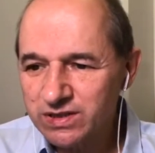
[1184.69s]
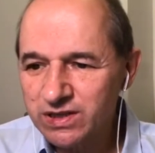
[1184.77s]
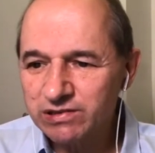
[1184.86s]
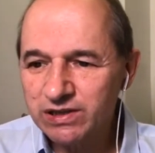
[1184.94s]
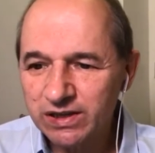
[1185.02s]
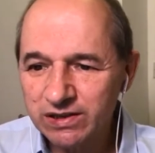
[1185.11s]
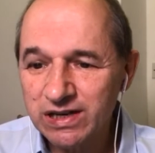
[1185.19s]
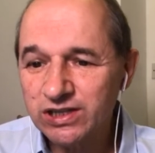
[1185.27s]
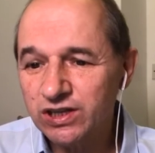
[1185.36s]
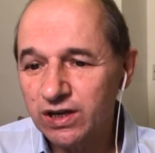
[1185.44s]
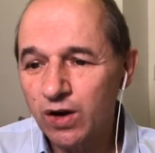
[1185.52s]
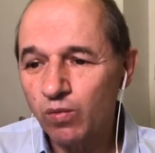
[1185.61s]
there's, a, there's
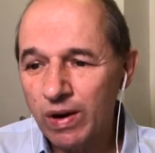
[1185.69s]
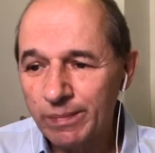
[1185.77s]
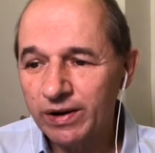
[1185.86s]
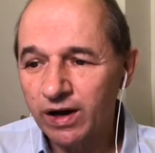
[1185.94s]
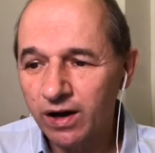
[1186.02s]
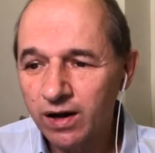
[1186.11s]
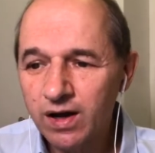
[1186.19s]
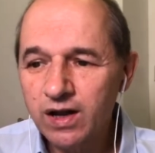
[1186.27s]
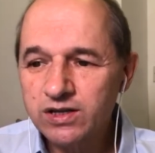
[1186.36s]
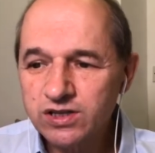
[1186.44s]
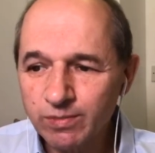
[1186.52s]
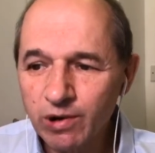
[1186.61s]
actually a webinar
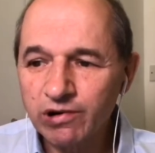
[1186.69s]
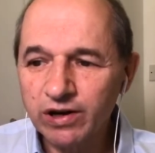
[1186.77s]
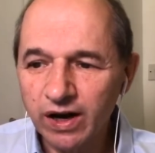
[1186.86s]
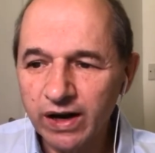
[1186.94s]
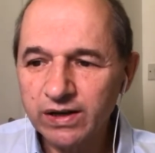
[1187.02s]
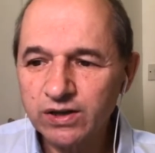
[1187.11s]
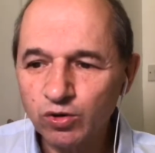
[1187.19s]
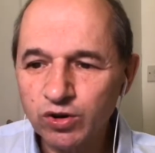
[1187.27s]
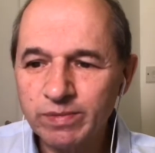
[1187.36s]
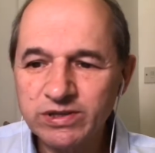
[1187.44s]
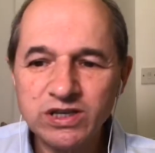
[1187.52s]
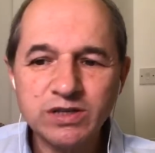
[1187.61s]
tomorrow night called the
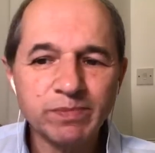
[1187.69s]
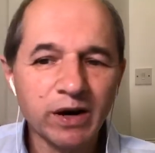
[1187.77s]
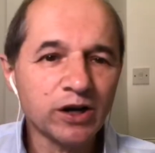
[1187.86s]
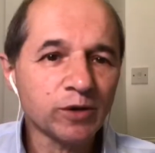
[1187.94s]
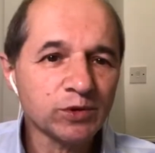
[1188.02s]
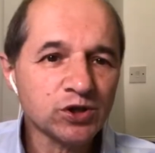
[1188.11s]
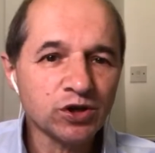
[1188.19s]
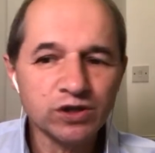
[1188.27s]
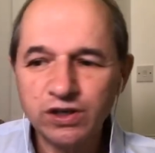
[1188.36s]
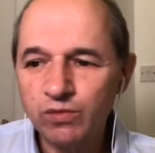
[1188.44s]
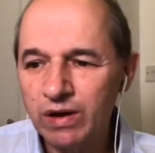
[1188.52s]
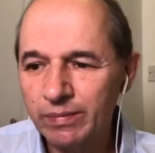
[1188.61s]
Business Buying
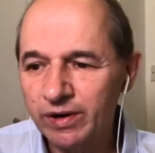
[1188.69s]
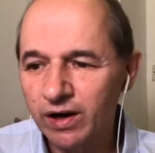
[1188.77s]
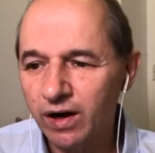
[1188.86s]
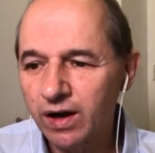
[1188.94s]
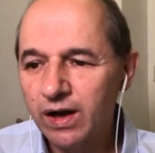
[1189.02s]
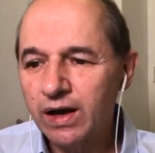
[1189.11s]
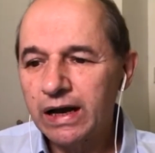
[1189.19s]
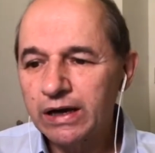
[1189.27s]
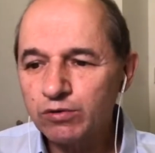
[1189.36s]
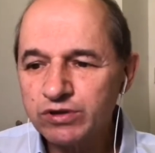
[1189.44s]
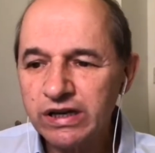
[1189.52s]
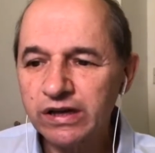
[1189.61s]
Opportunity Webinar, and it
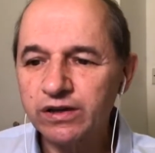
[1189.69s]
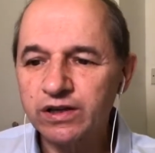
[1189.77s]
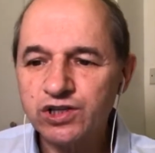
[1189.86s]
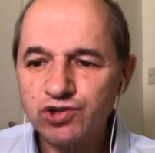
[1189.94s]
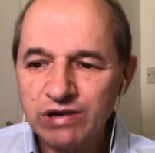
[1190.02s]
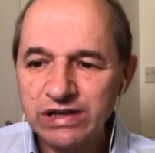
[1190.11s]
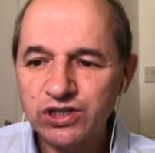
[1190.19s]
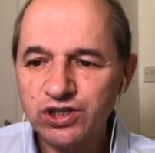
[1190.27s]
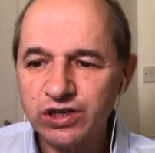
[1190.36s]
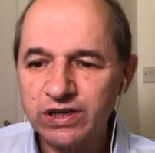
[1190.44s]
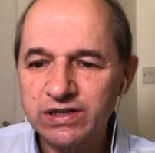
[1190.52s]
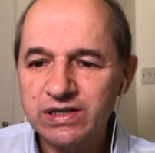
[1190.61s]
will tell you the
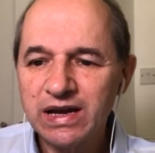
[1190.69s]
strategies